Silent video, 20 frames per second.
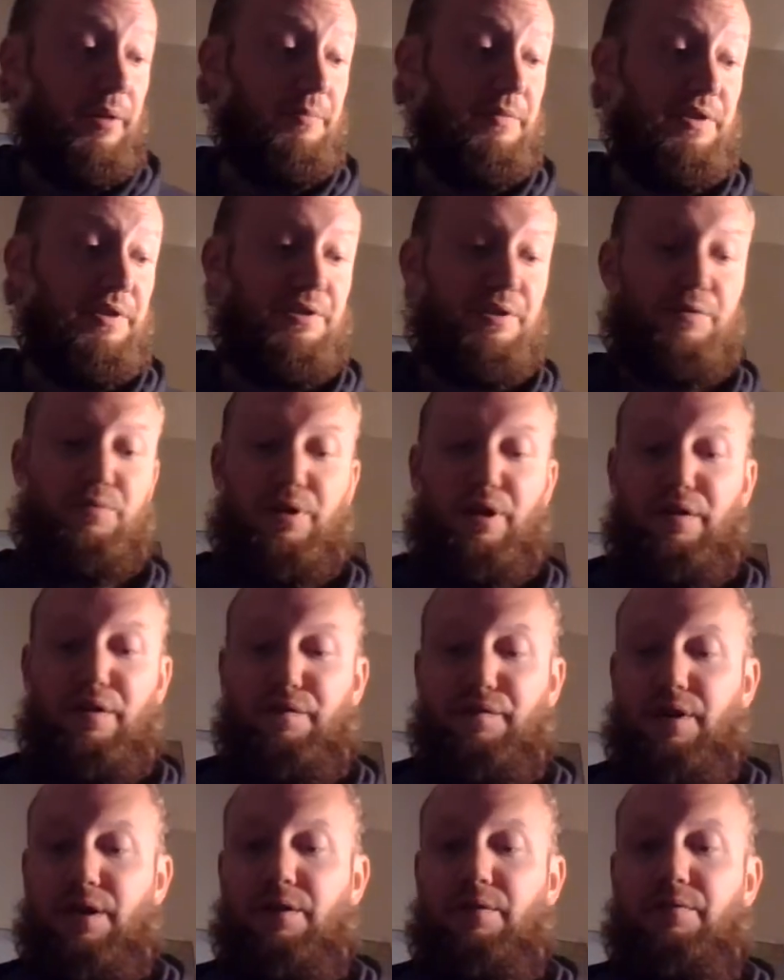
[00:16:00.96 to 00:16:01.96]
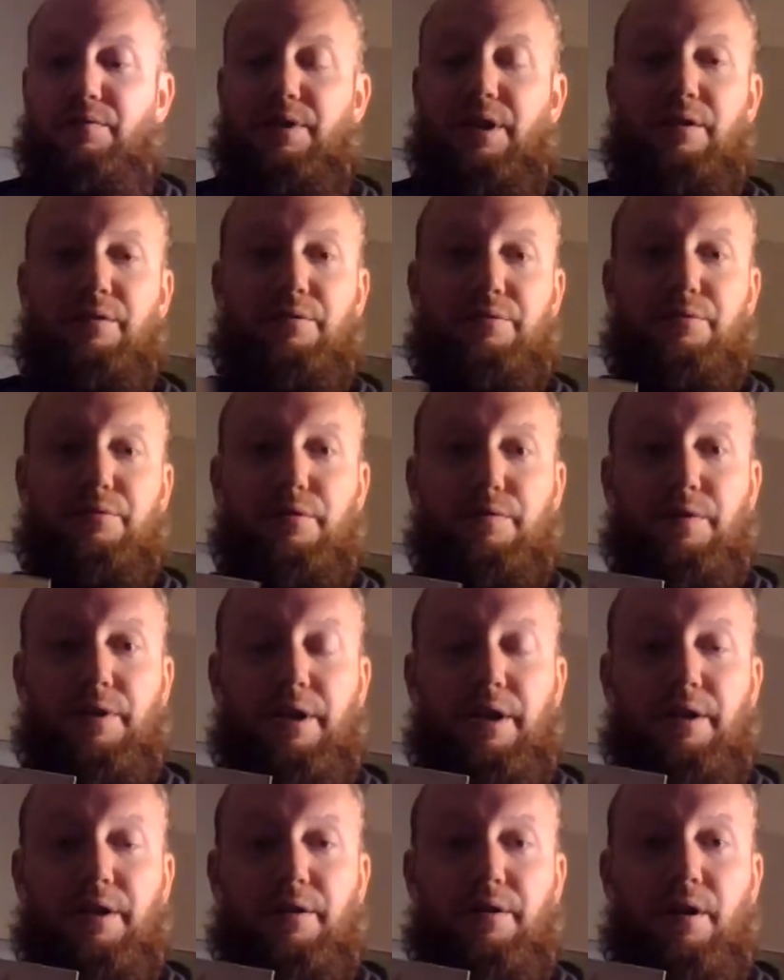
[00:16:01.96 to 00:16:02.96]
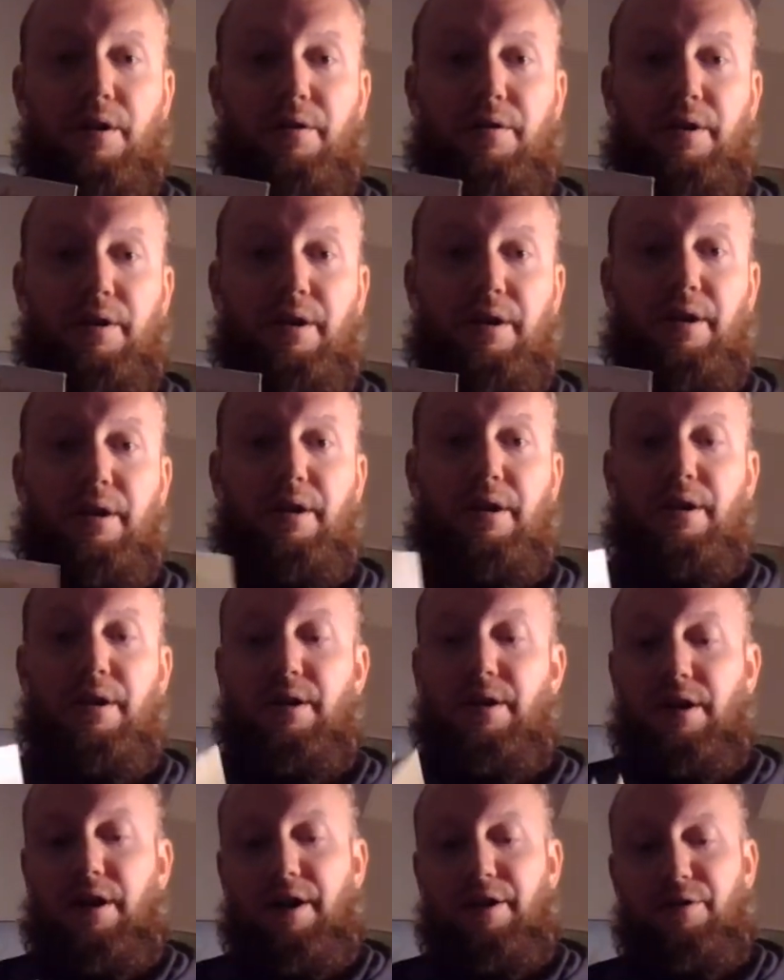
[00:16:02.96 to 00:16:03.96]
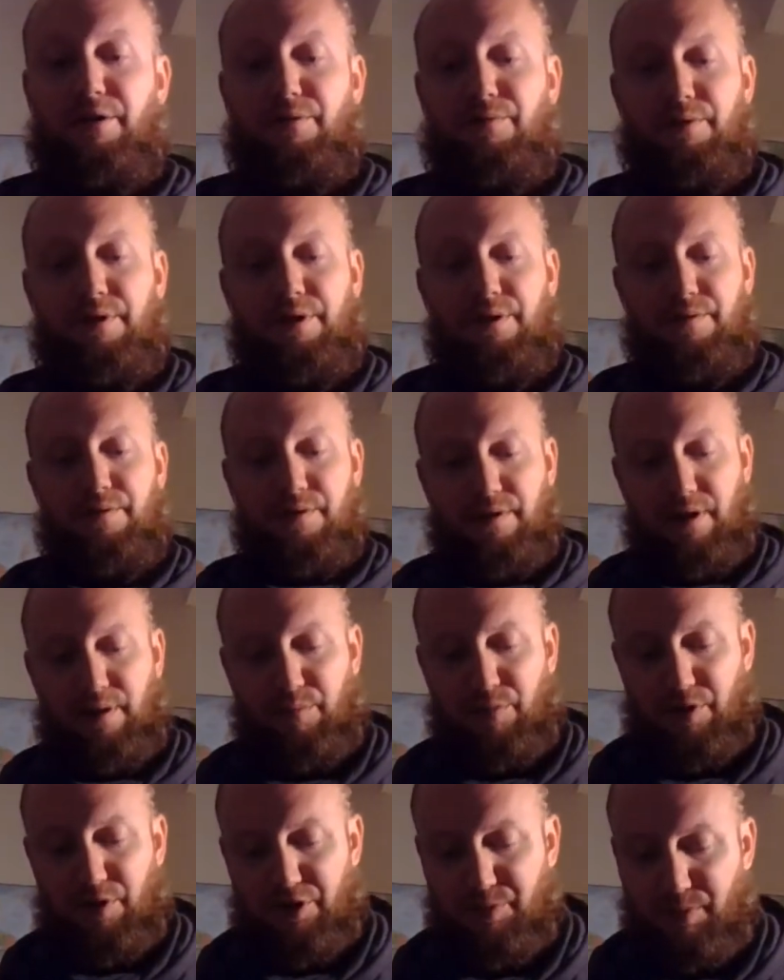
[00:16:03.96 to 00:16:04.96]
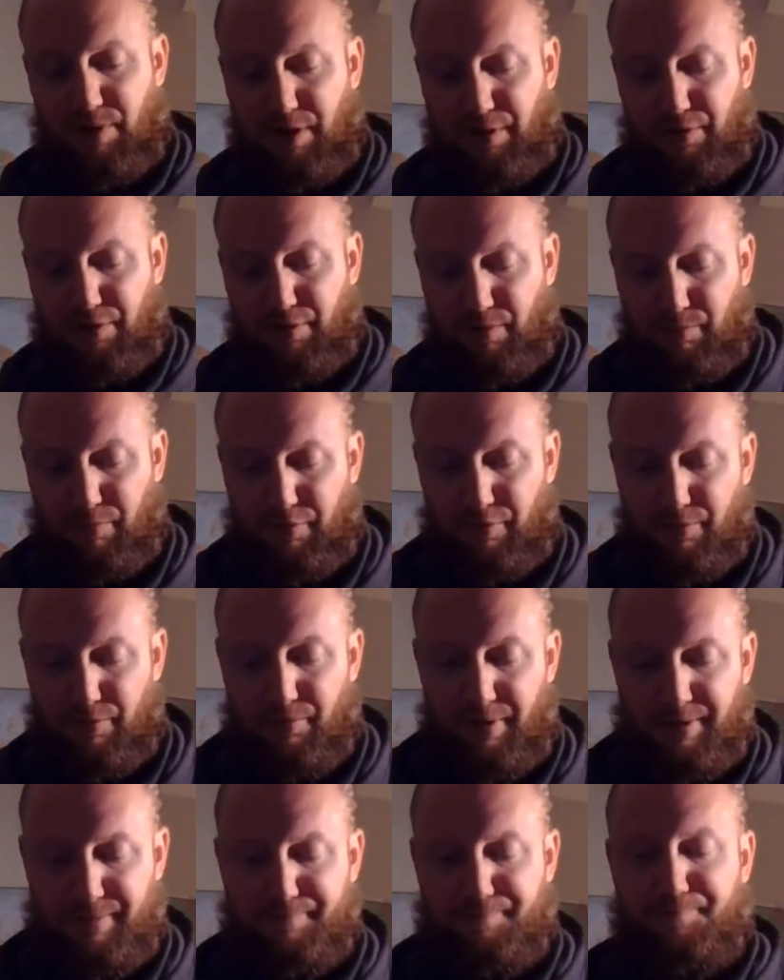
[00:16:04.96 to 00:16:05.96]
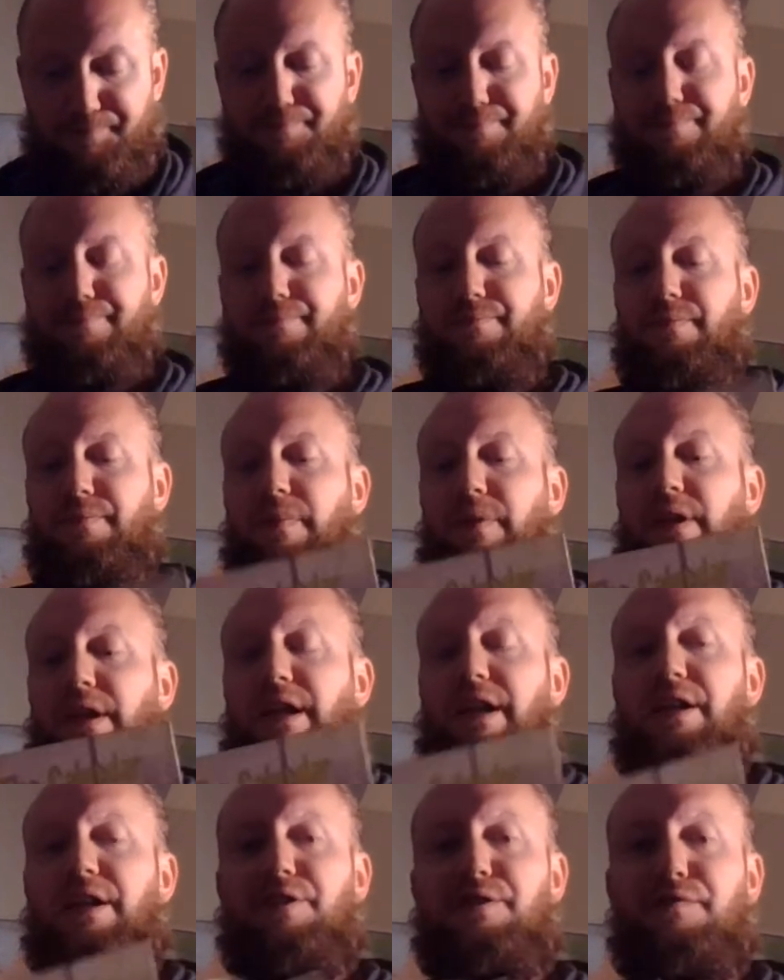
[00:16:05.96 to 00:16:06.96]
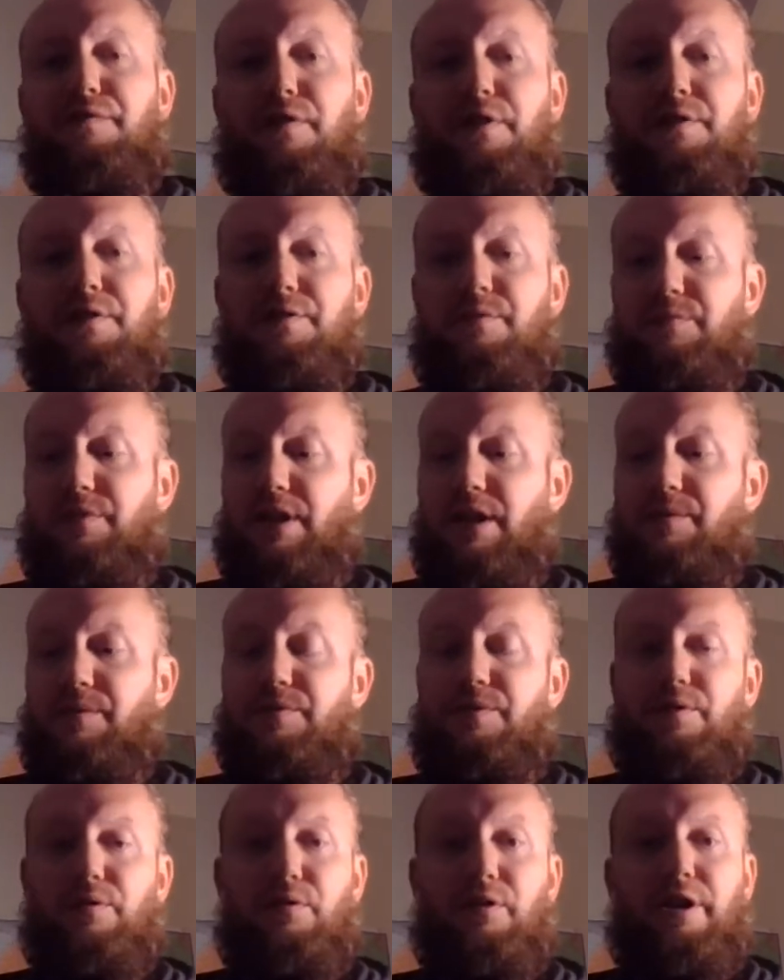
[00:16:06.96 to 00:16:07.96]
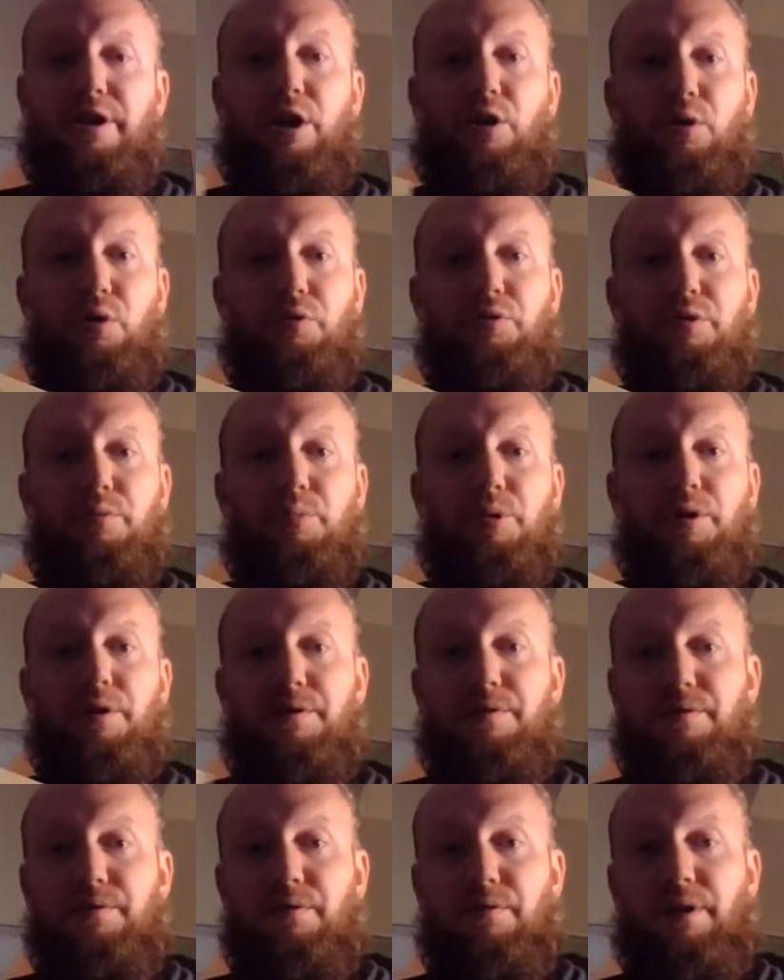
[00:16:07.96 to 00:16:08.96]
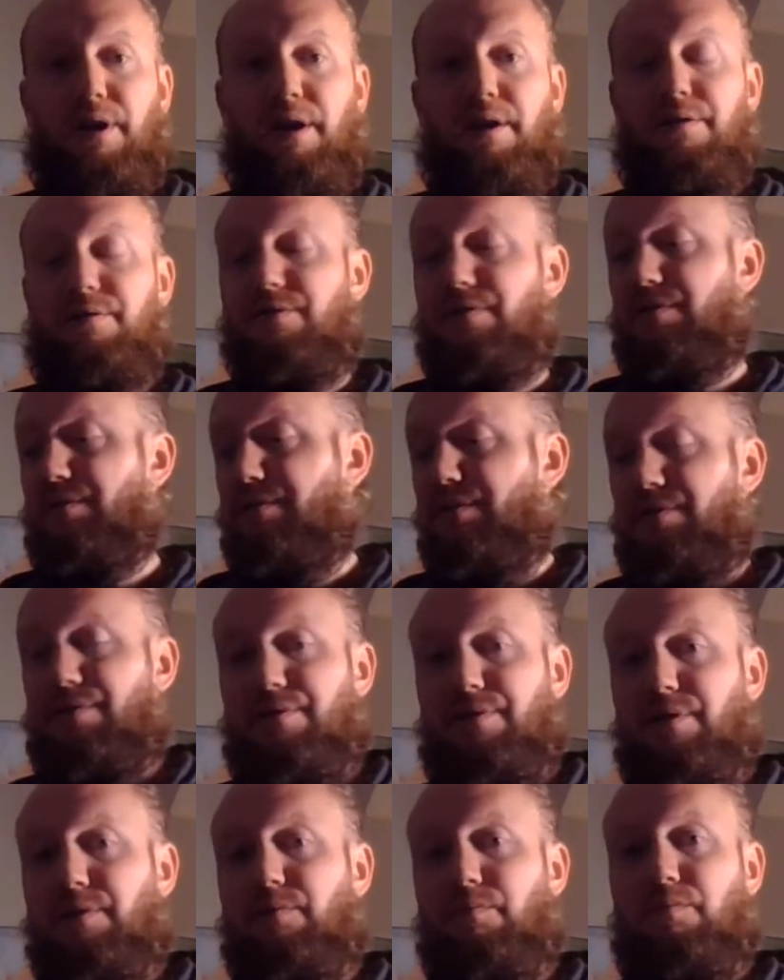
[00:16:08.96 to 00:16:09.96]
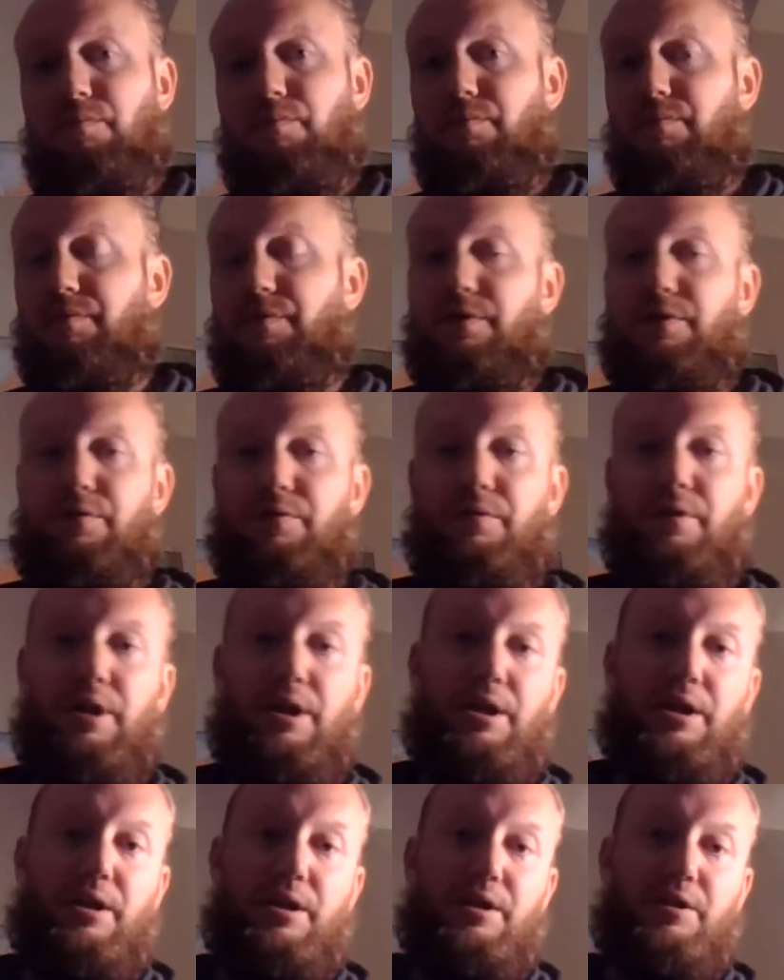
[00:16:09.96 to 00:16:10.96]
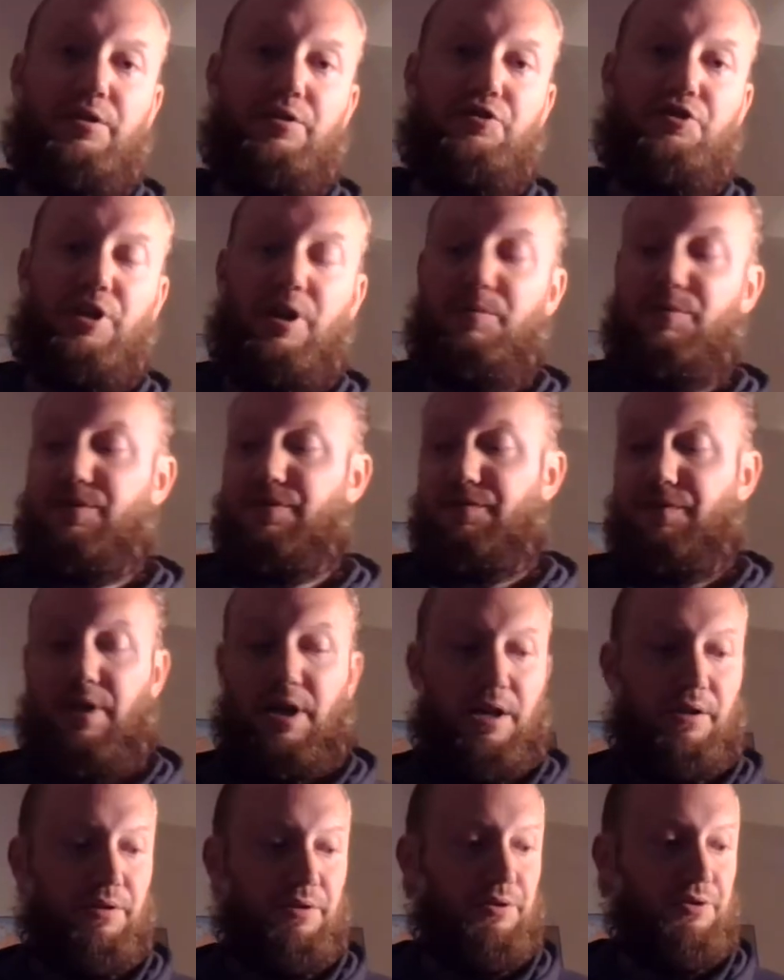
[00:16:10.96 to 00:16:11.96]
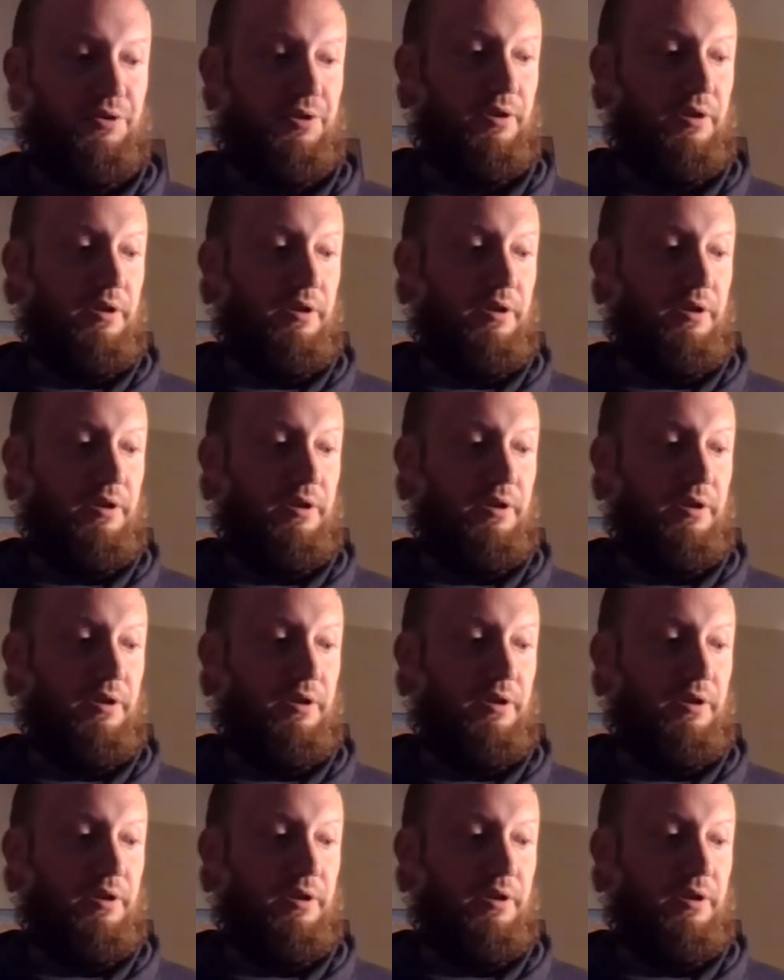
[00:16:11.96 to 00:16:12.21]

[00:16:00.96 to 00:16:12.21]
This is one I found, Calendar of Organic Gardening. I don't really use it that much, but I thumbed through it, and it's fun sometimes to look at older books, okay? Just to see little gems of knowledge.